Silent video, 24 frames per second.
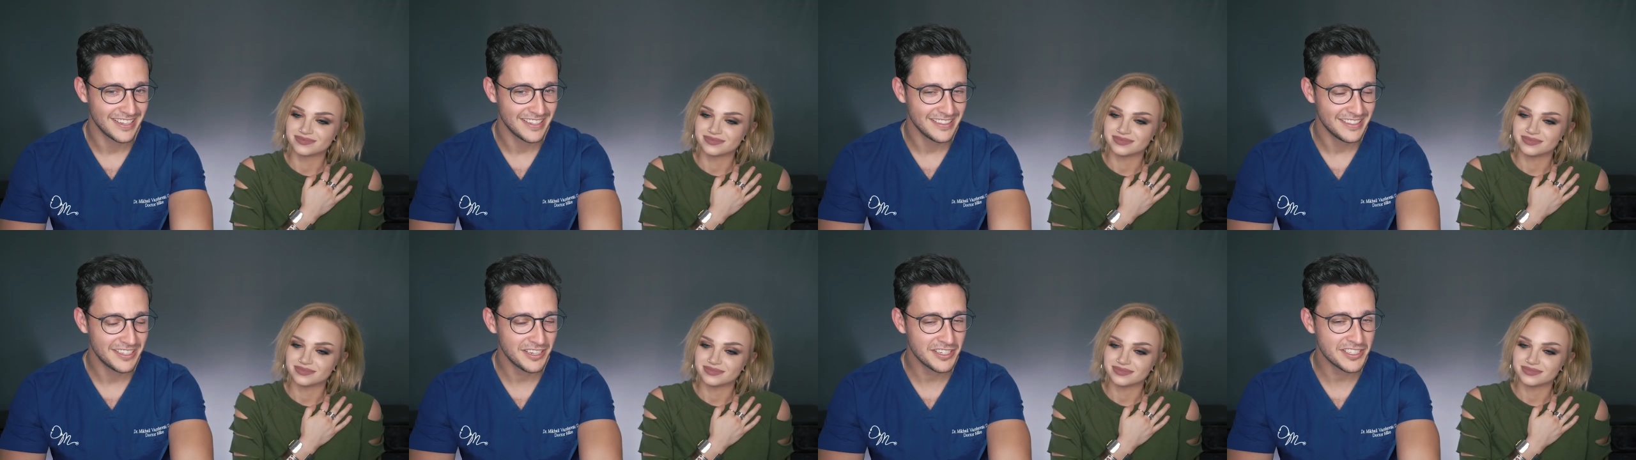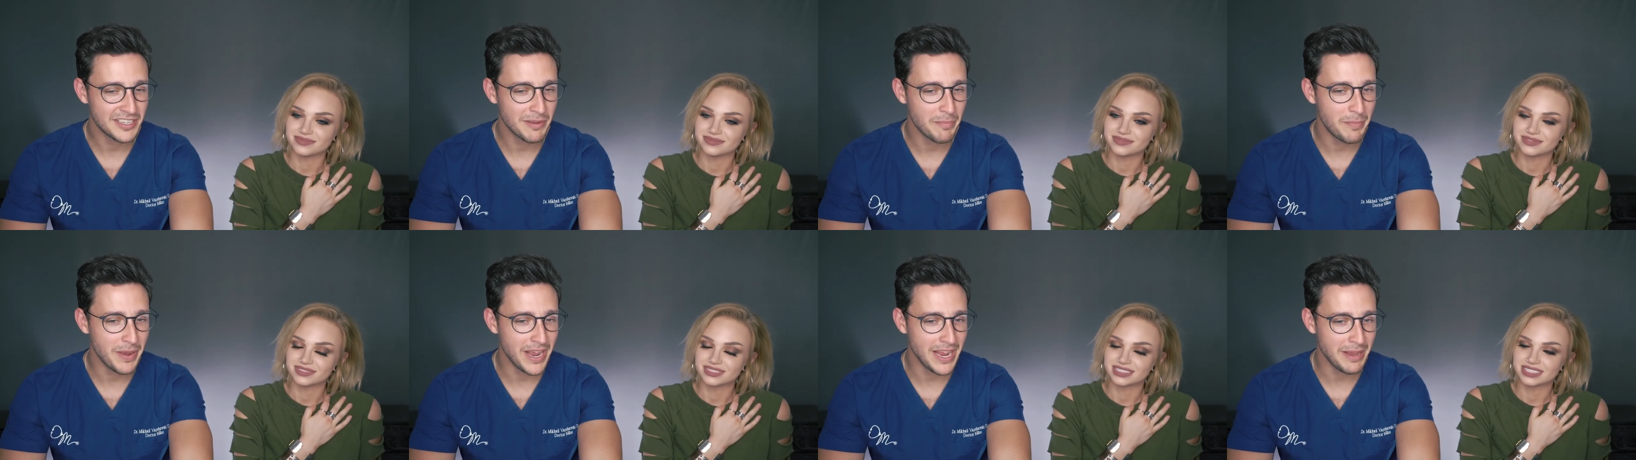
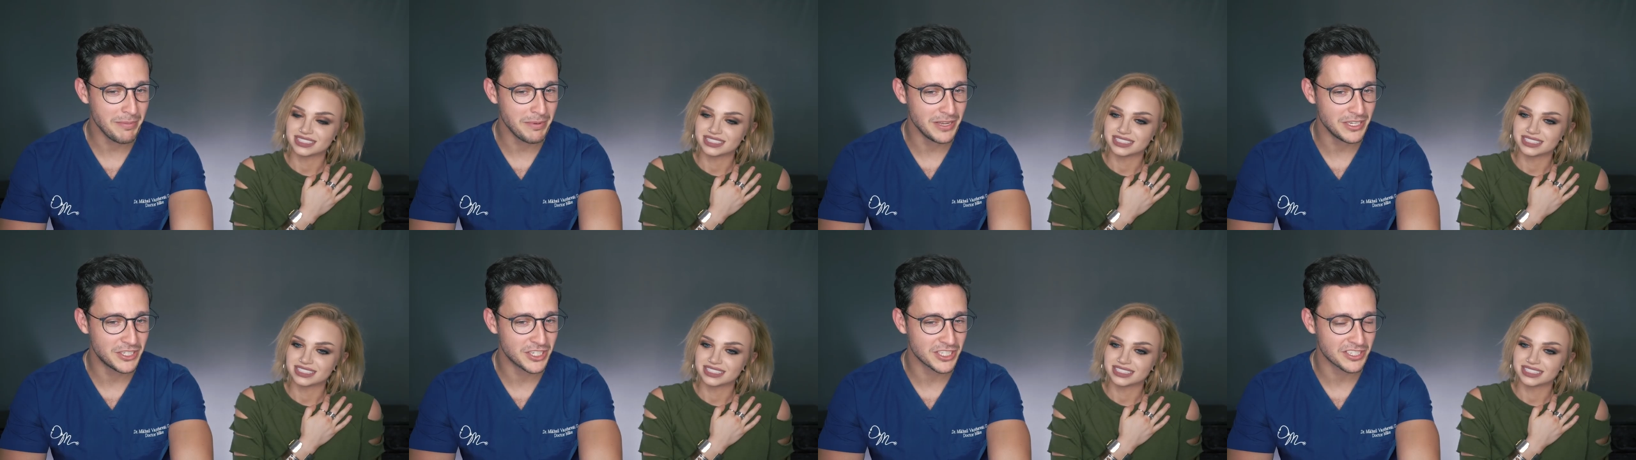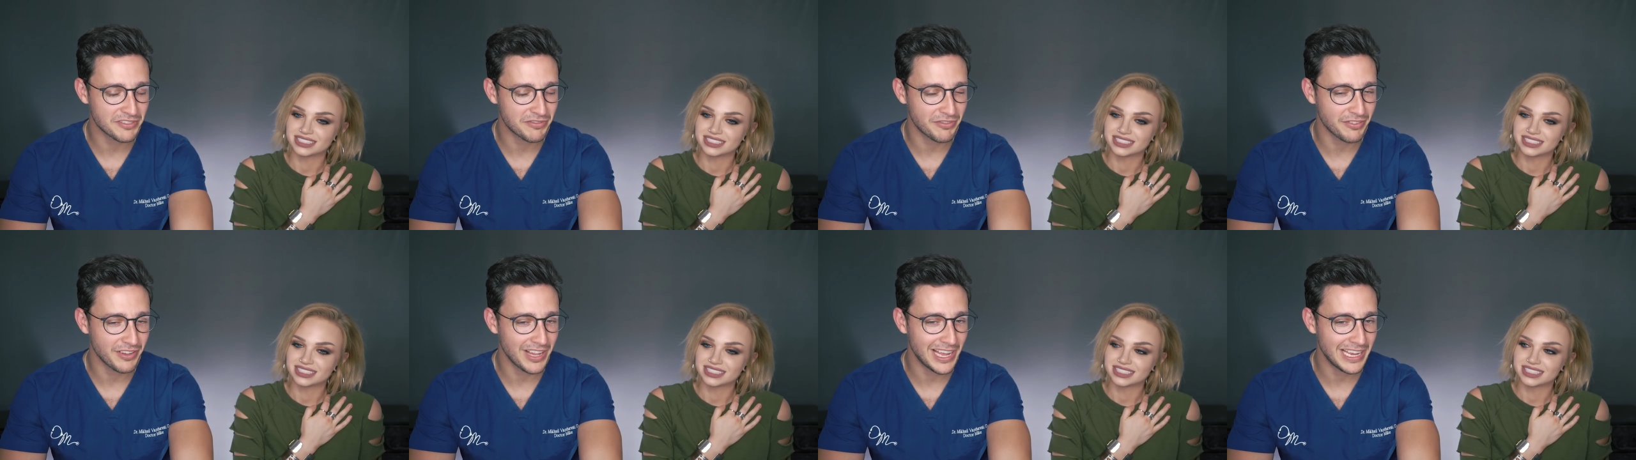Speaker 1: There's a baby
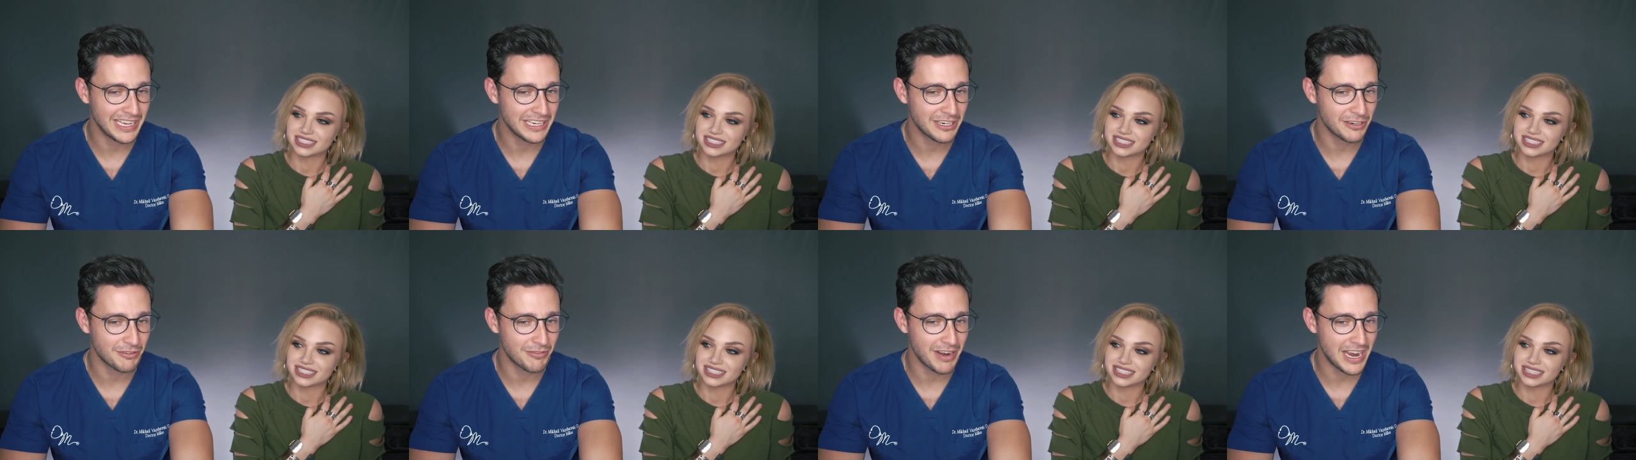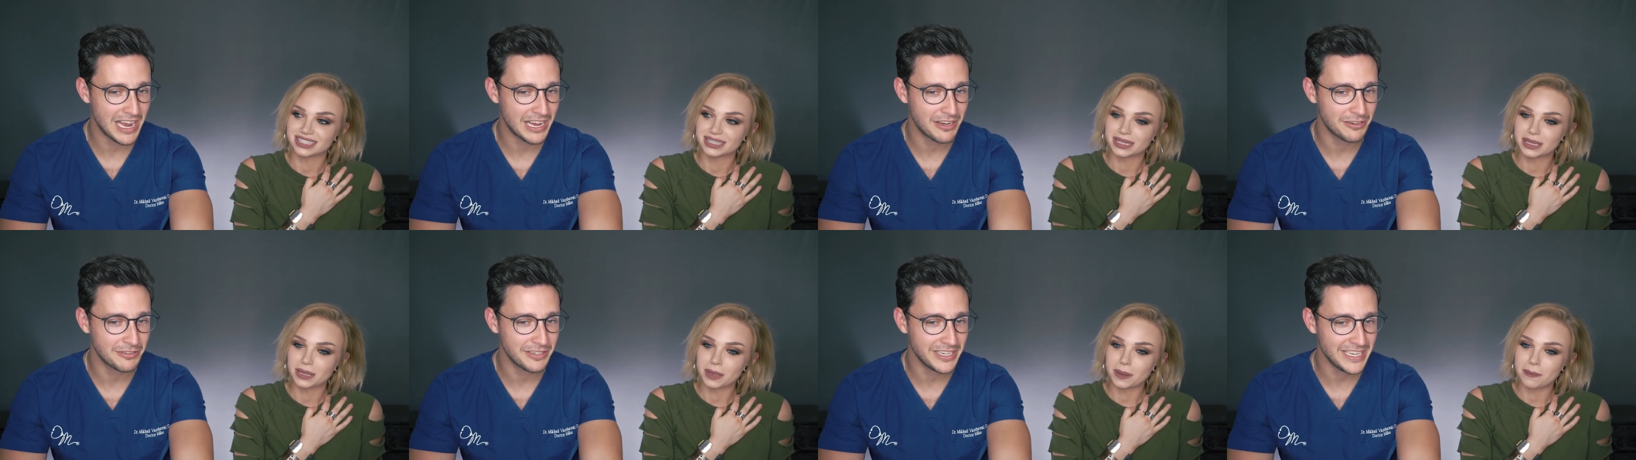just flying
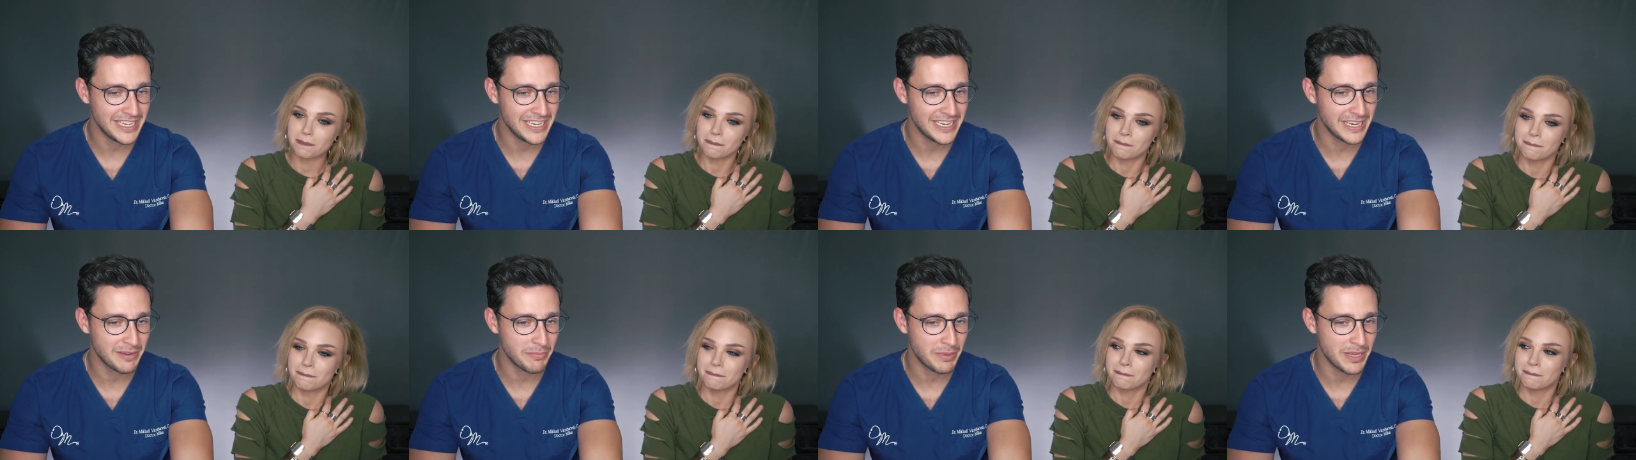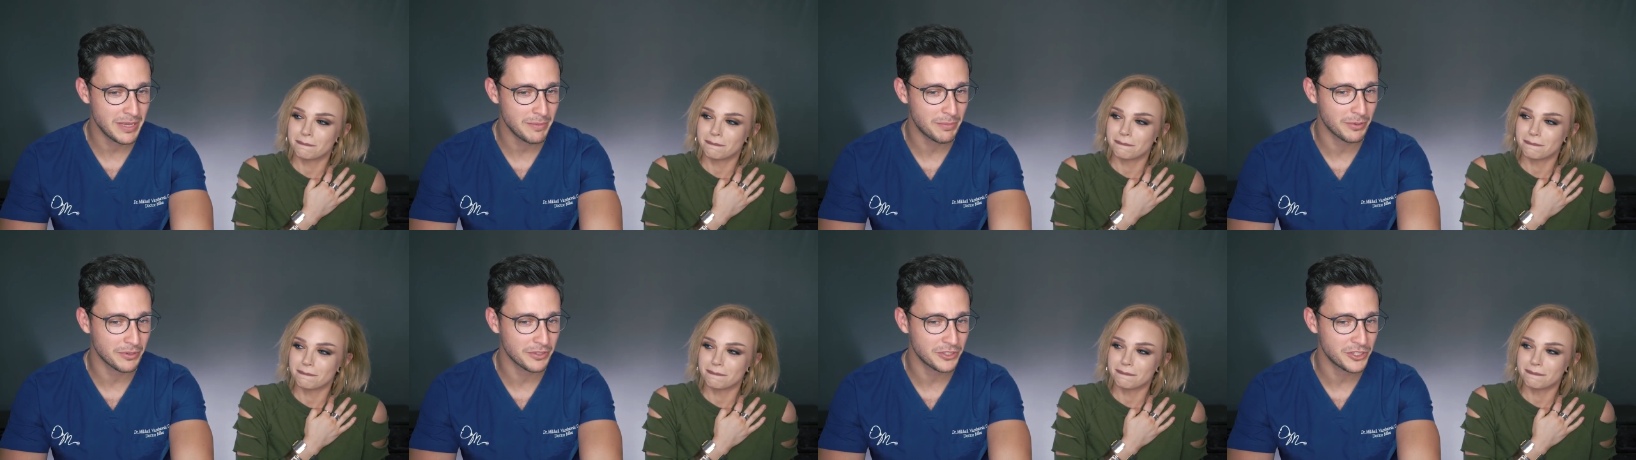around eating
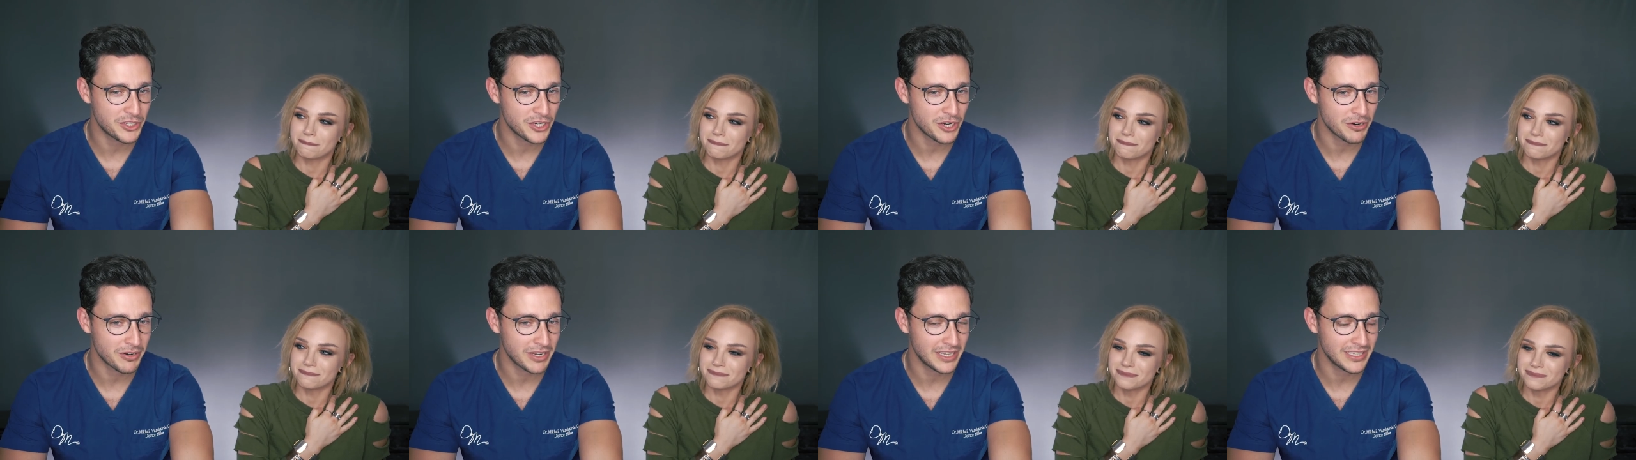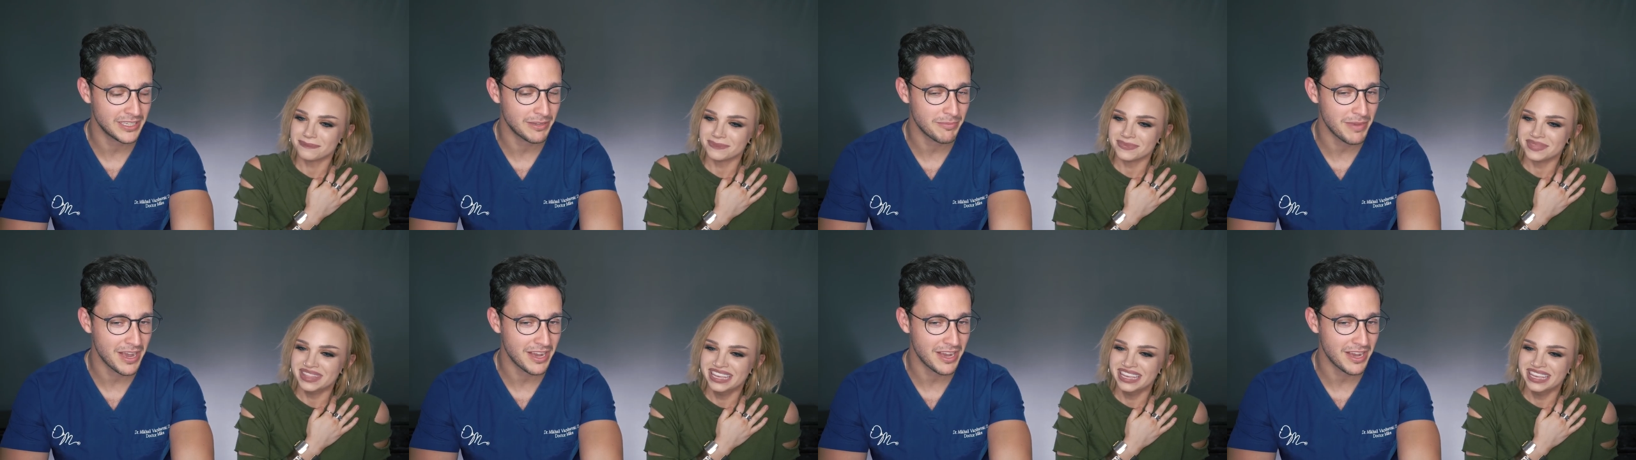people and choking them